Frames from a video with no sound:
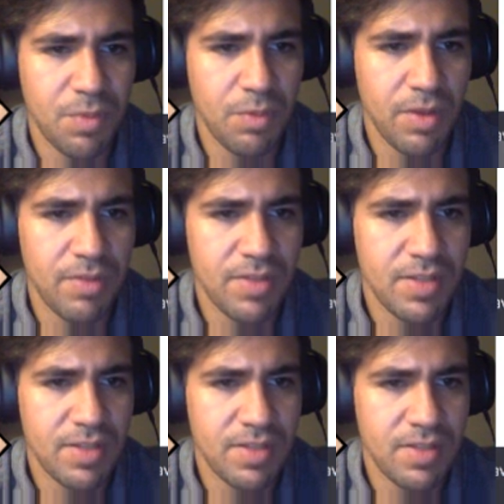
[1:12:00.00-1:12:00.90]
But we have a
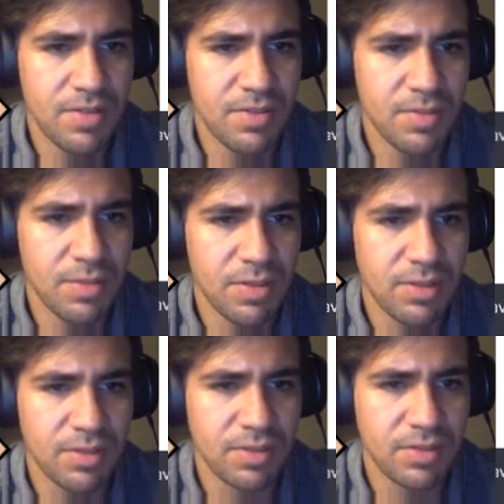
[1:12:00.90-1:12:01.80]
CSS error somewhere.
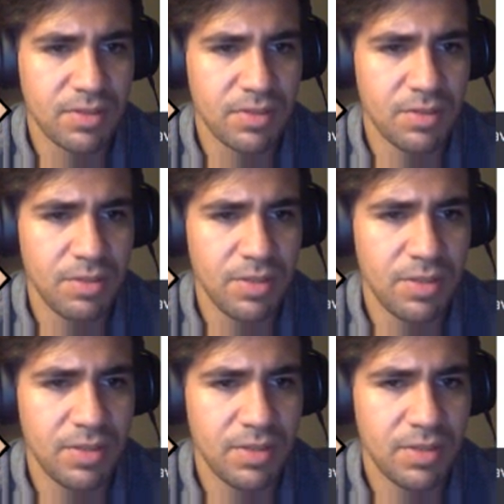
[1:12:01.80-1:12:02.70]
Do we?
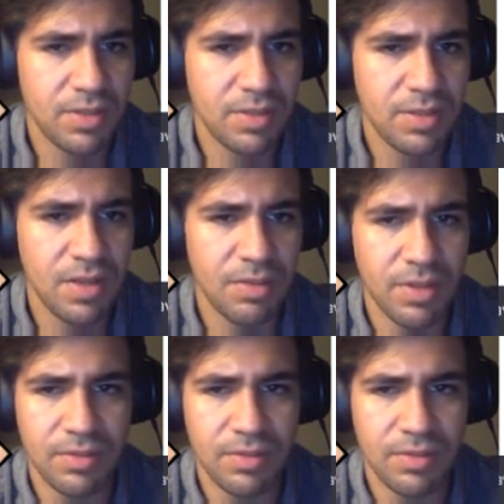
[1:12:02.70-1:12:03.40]
No, we don't.